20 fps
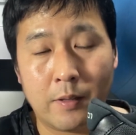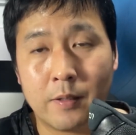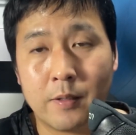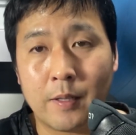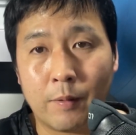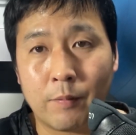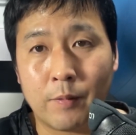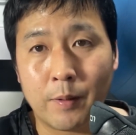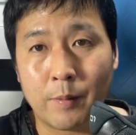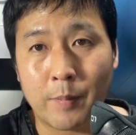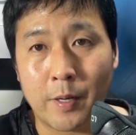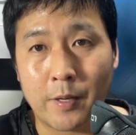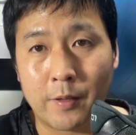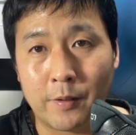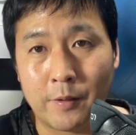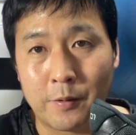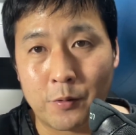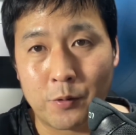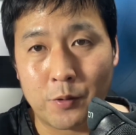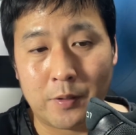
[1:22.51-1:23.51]
definitely better
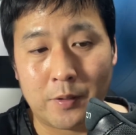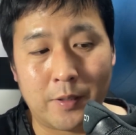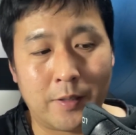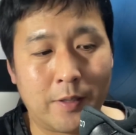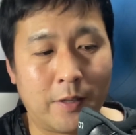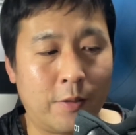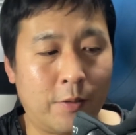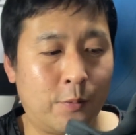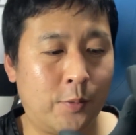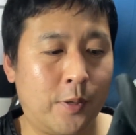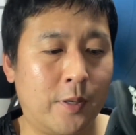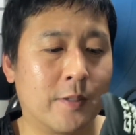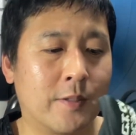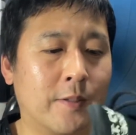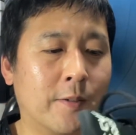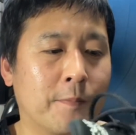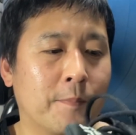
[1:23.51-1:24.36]
than the GT Cut 3s.